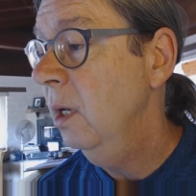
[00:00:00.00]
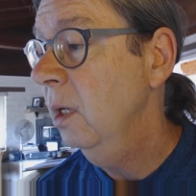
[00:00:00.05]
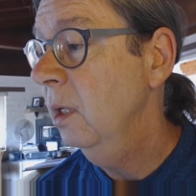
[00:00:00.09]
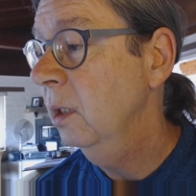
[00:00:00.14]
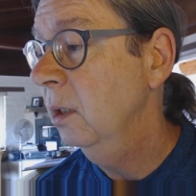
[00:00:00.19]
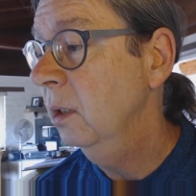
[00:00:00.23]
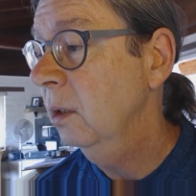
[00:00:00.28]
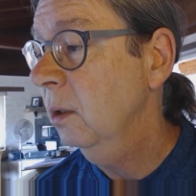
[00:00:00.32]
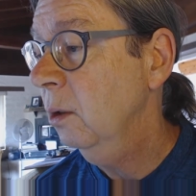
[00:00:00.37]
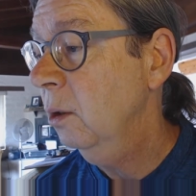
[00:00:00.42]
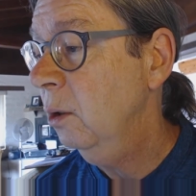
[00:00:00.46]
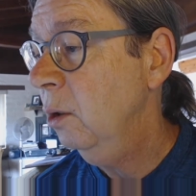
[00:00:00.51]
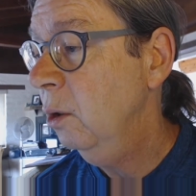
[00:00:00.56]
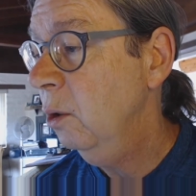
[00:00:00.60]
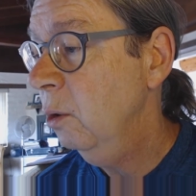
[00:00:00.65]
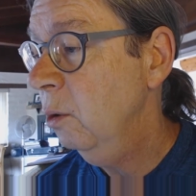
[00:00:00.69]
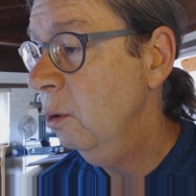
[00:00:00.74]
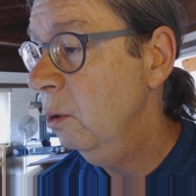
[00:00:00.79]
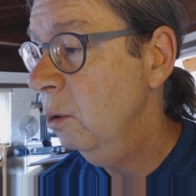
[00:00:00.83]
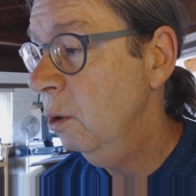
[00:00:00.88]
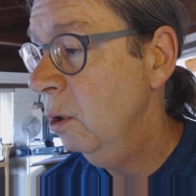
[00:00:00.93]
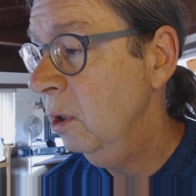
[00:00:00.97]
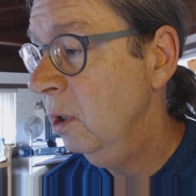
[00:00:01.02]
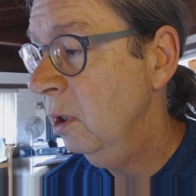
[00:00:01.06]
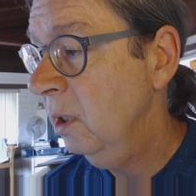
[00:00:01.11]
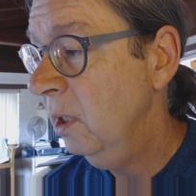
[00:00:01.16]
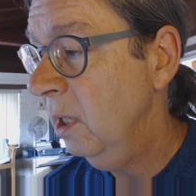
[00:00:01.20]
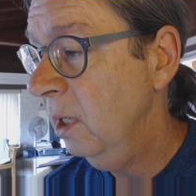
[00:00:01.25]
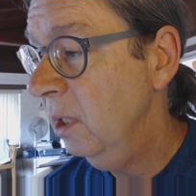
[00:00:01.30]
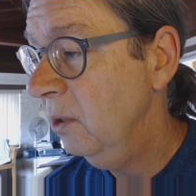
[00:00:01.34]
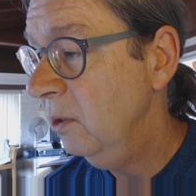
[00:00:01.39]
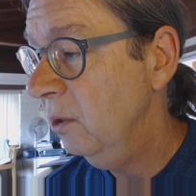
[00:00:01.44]
and
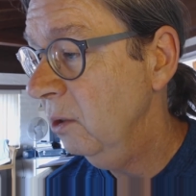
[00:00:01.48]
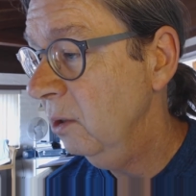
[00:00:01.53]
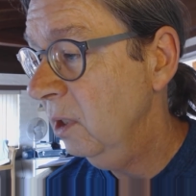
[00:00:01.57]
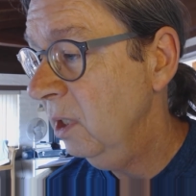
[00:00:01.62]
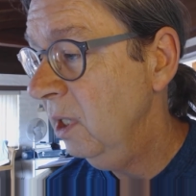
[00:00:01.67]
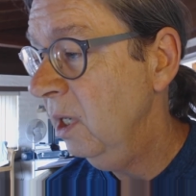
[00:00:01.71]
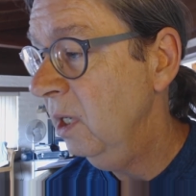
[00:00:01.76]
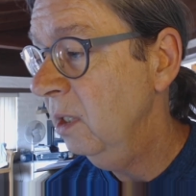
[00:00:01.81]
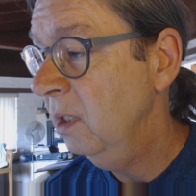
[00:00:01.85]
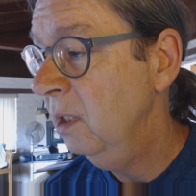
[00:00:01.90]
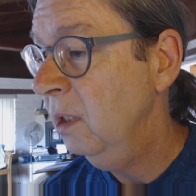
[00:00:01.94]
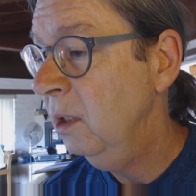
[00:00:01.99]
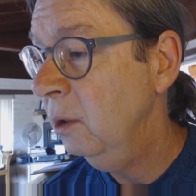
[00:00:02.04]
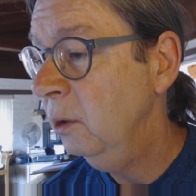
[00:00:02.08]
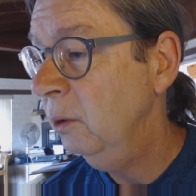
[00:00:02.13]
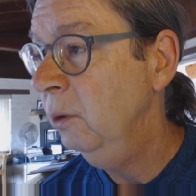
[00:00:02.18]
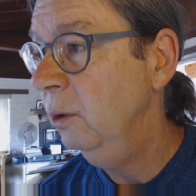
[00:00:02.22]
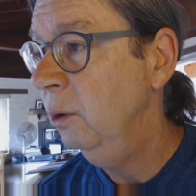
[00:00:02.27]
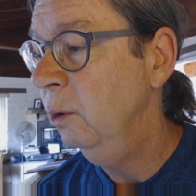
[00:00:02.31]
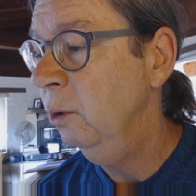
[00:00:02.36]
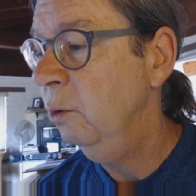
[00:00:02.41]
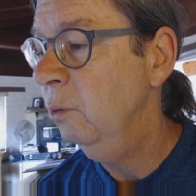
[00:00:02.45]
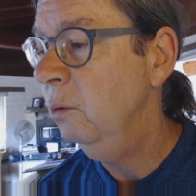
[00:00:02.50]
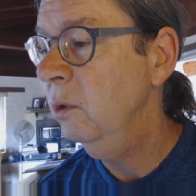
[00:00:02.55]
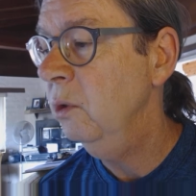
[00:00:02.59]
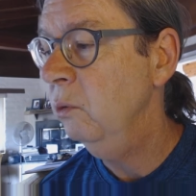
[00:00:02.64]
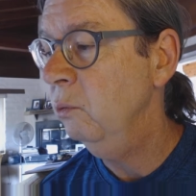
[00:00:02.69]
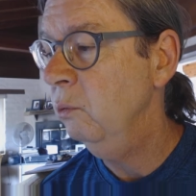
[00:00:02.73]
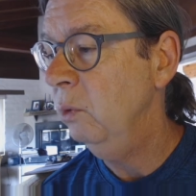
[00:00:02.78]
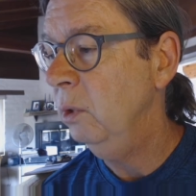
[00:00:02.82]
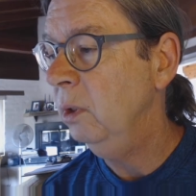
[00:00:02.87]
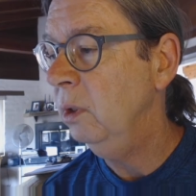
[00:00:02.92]
co-organizer, Ken Hildner, who
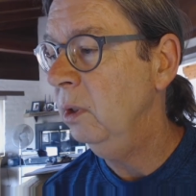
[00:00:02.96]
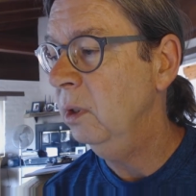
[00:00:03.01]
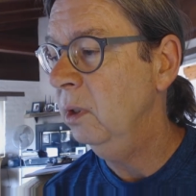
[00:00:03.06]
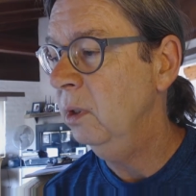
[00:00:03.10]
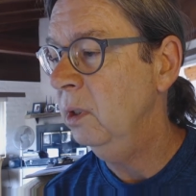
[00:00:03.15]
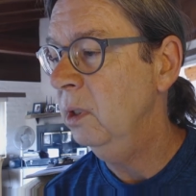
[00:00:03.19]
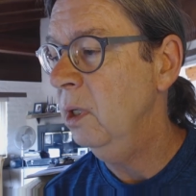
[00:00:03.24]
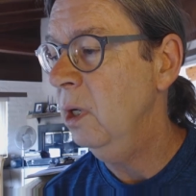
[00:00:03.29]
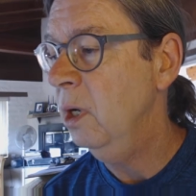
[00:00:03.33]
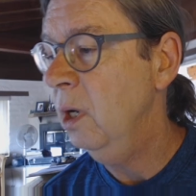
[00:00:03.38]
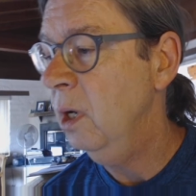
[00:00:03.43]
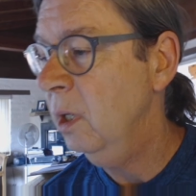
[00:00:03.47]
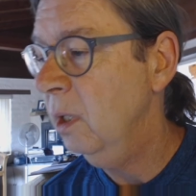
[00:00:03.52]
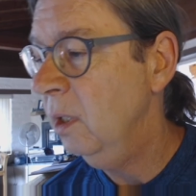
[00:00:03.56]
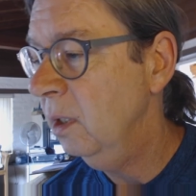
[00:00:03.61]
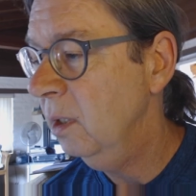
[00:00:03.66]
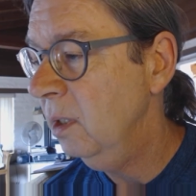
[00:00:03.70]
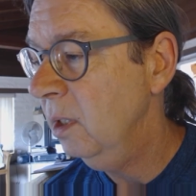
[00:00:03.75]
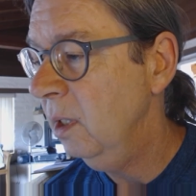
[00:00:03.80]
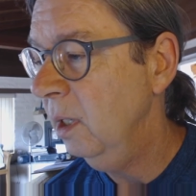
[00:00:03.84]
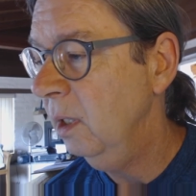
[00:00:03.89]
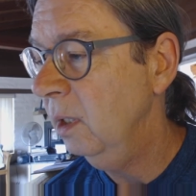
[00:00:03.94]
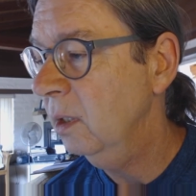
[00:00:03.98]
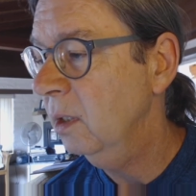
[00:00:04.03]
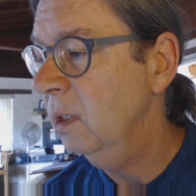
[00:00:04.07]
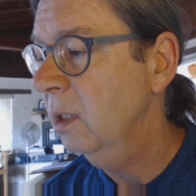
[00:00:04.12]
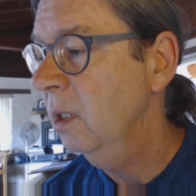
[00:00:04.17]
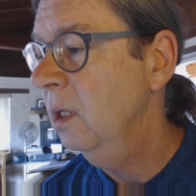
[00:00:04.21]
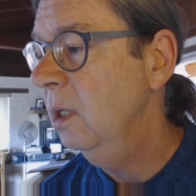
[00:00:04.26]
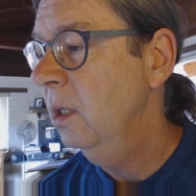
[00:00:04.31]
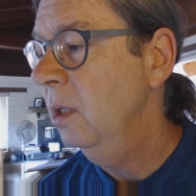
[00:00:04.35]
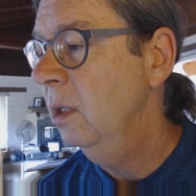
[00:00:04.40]
is really the
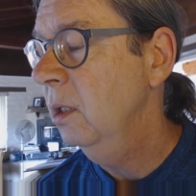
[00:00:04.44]
architect